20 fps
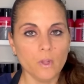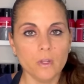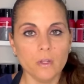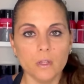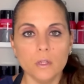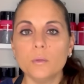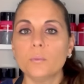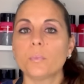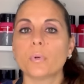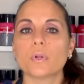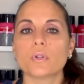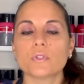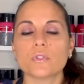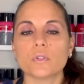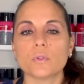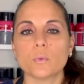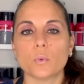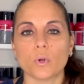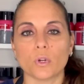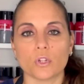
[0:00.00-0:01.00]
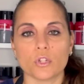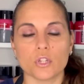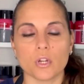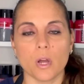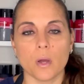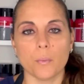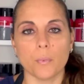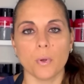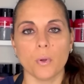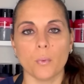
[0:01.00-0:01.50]
in-person
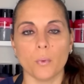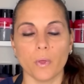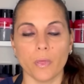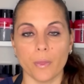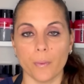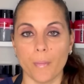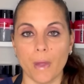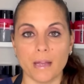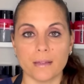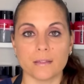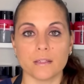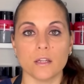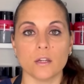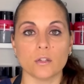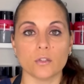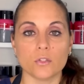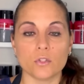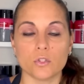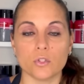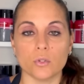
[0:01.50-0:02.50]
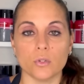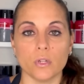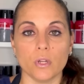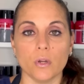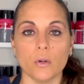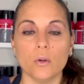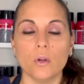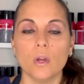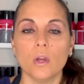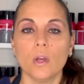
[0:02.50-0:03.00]
workshop with Massey Art
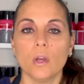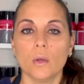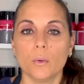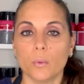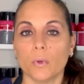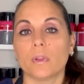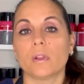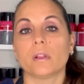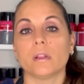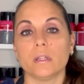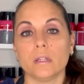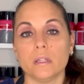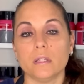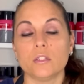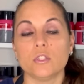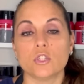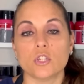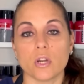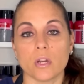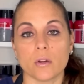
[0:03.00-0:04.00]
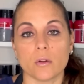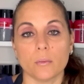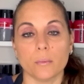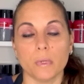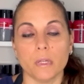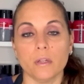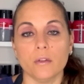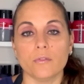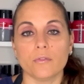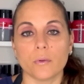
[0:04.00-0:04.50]
Studio, with Lee and
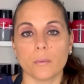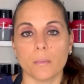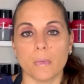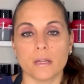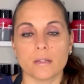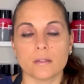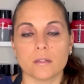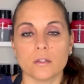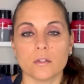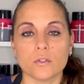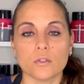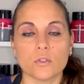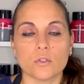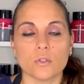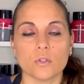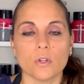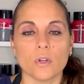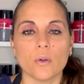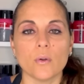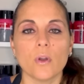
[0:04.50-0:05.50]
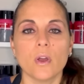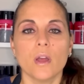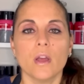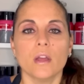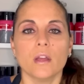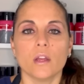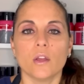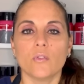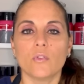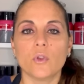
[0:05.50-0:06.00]
Jeremy from Massey Art Studio.
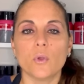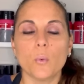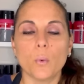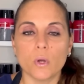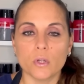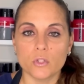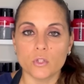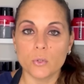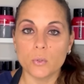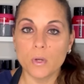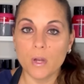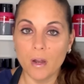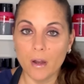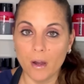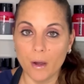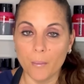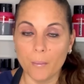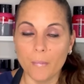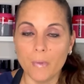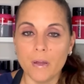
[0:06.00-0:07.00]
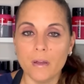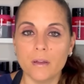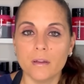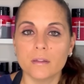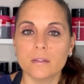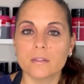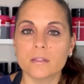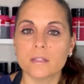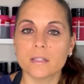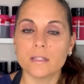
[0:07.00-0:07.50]
If you want to come
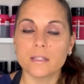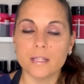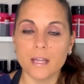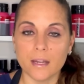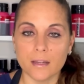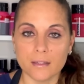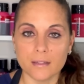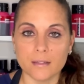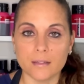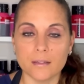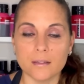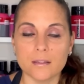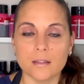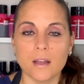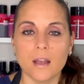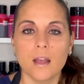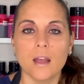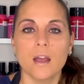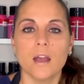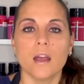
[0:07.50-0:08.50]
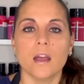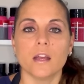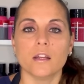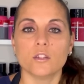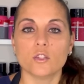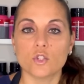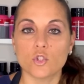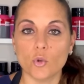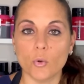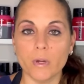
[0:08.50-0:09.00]
to Texas
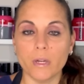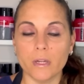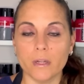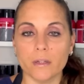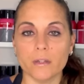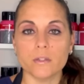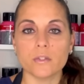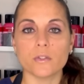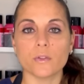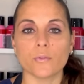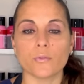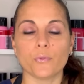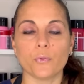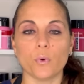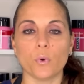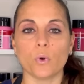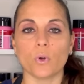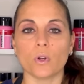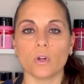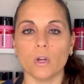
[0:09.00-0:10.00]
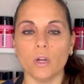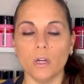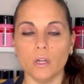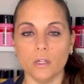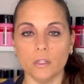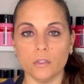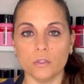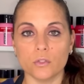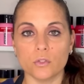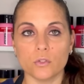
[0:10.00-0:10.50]
and join us for,
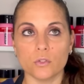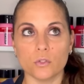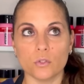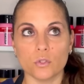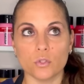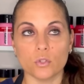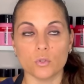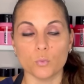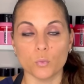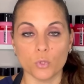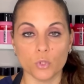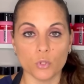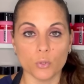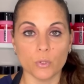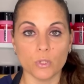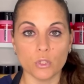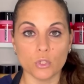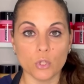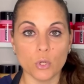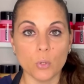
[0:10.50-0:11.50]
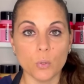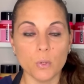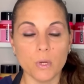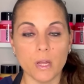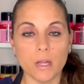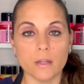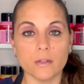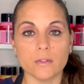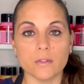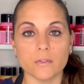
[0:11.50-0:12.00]
uh, we're doing two
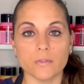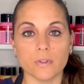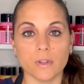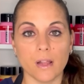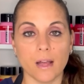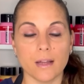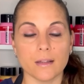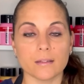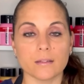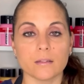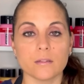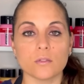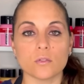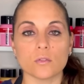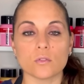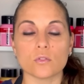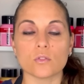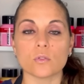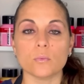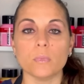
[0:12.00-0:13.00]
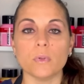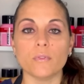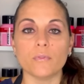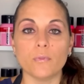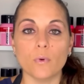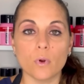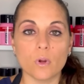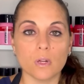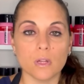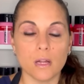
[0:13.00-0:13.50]
days of classes. So there's gonna be
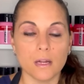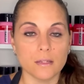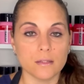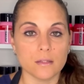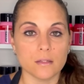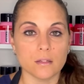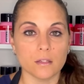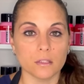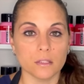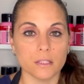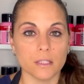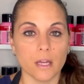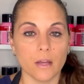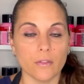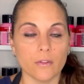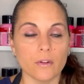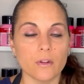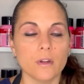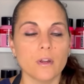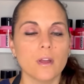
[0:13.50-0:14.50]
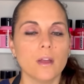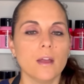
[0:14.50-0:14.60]
four classes altogether,